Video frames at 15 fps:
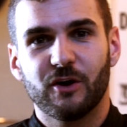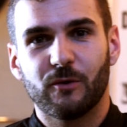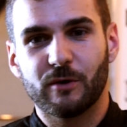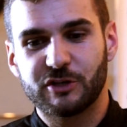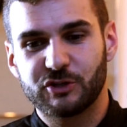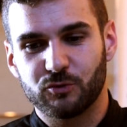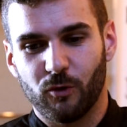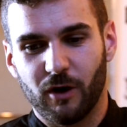
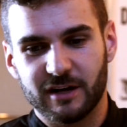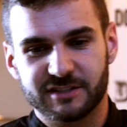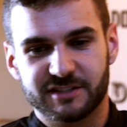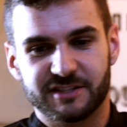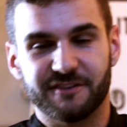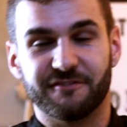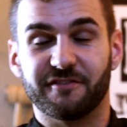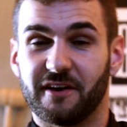which
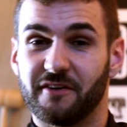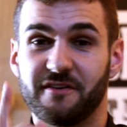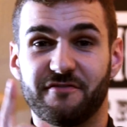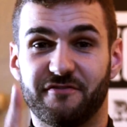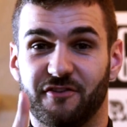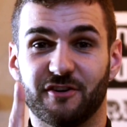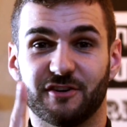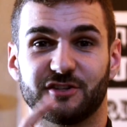was the very
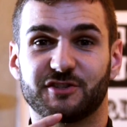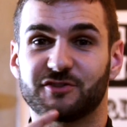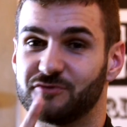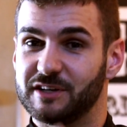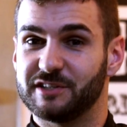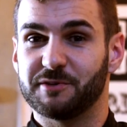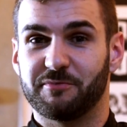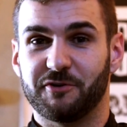first
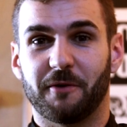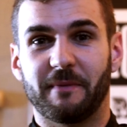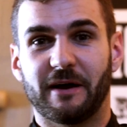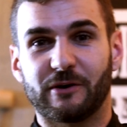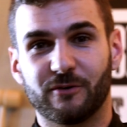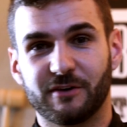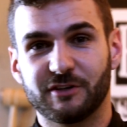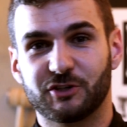recipe on my
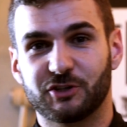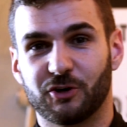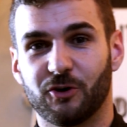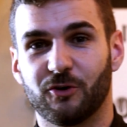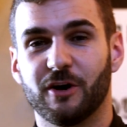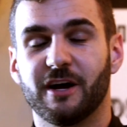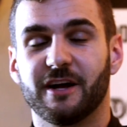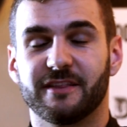cooking
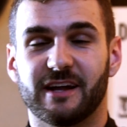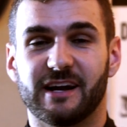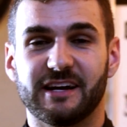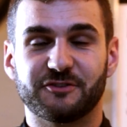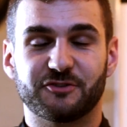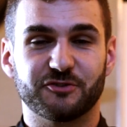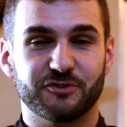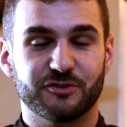show that I
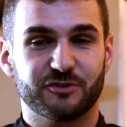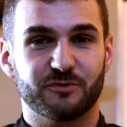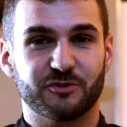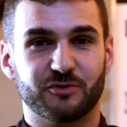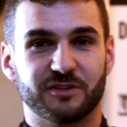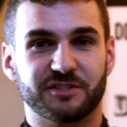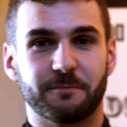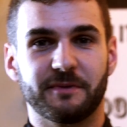introduced,
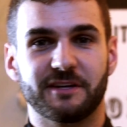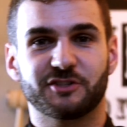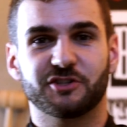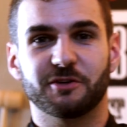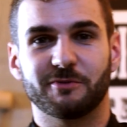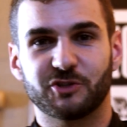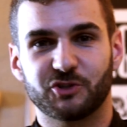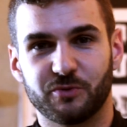which was a
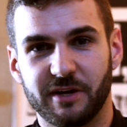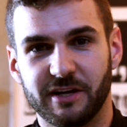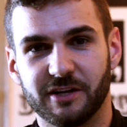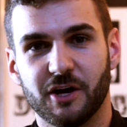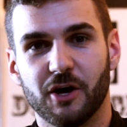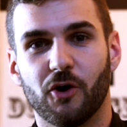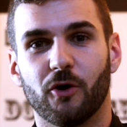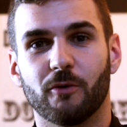mixture between
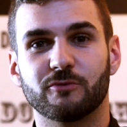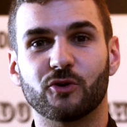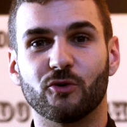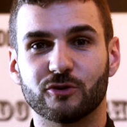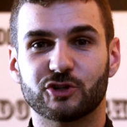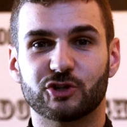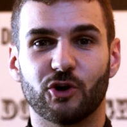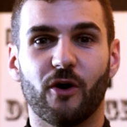
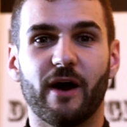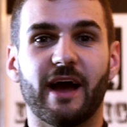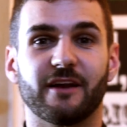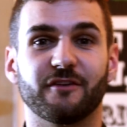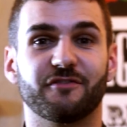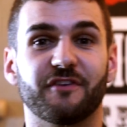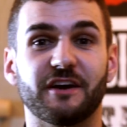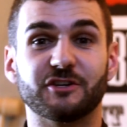umngqusho
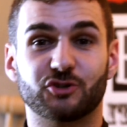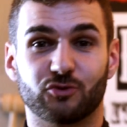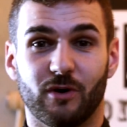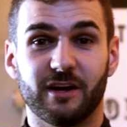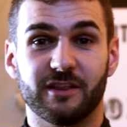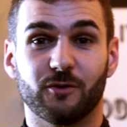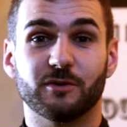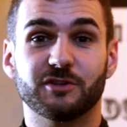and feijoada,